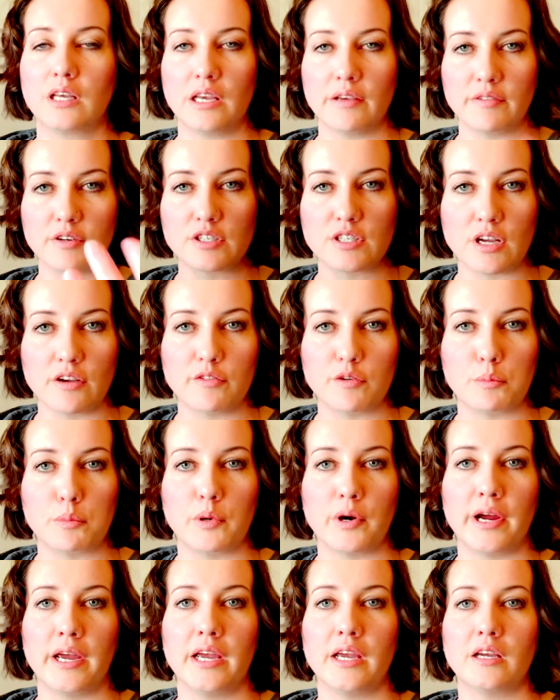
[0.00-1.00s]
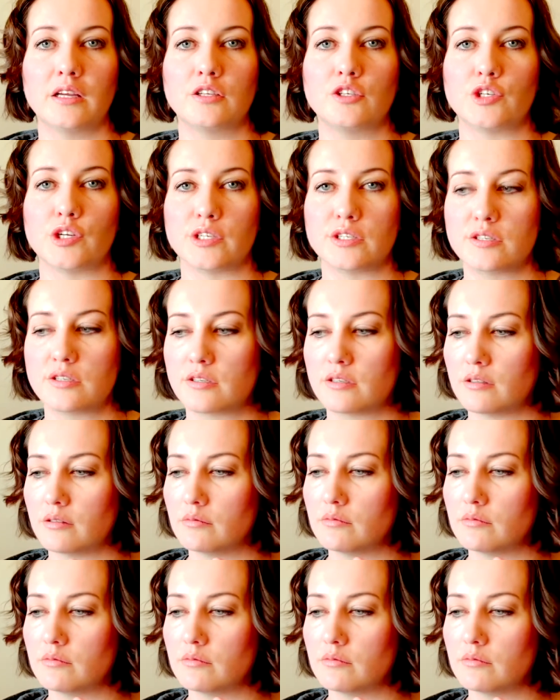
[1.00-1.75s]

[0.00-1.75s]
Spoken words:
Give yourself a break. Just